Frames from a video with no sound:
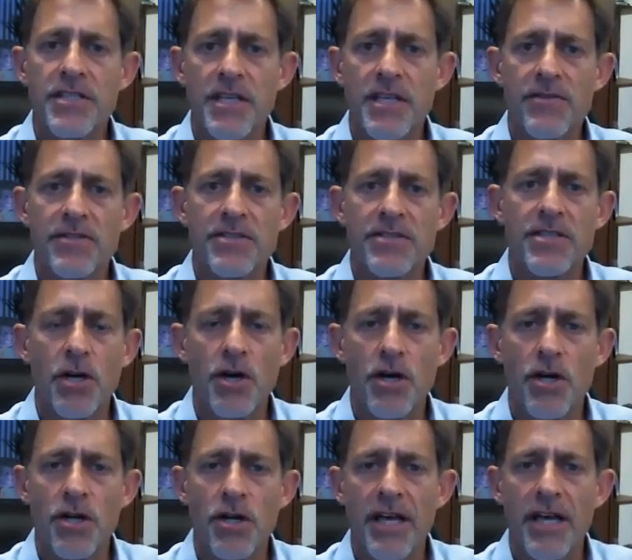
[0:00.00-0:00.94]
give us a
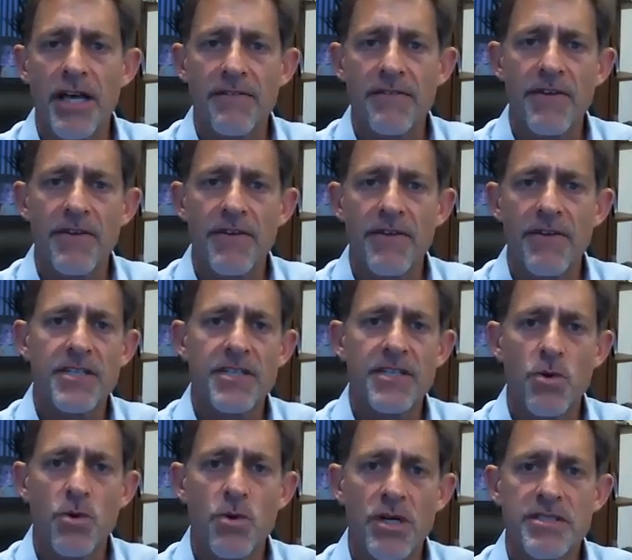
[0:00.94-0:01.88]
call at
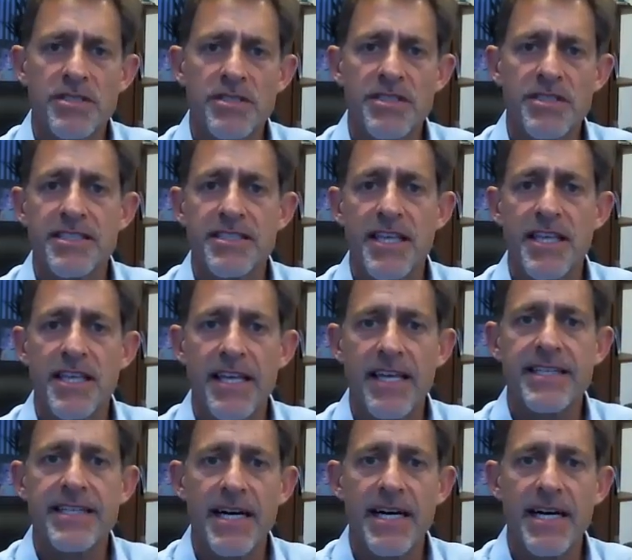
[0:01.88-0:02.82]

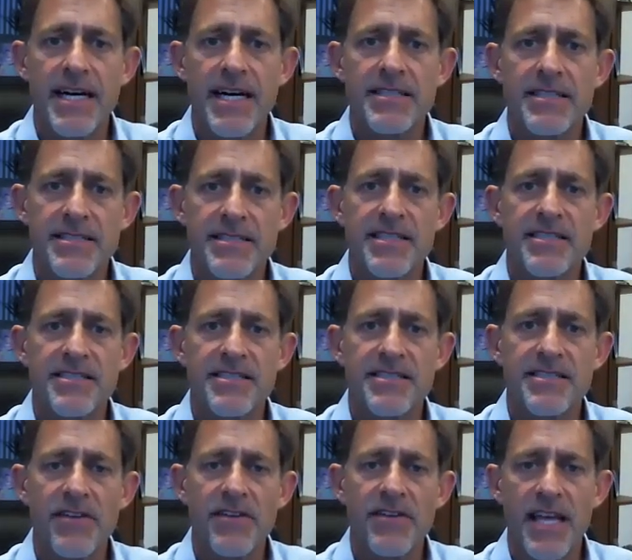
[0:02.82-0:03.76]

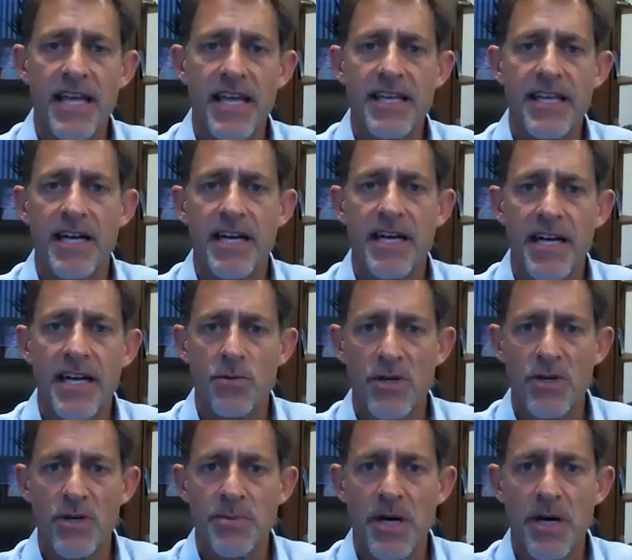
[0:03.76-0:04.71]
561-689-6789 in
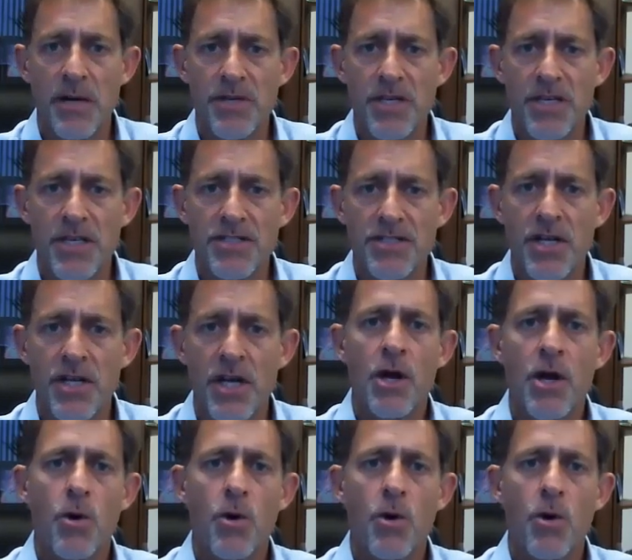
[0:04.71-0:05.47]
West Palm Beach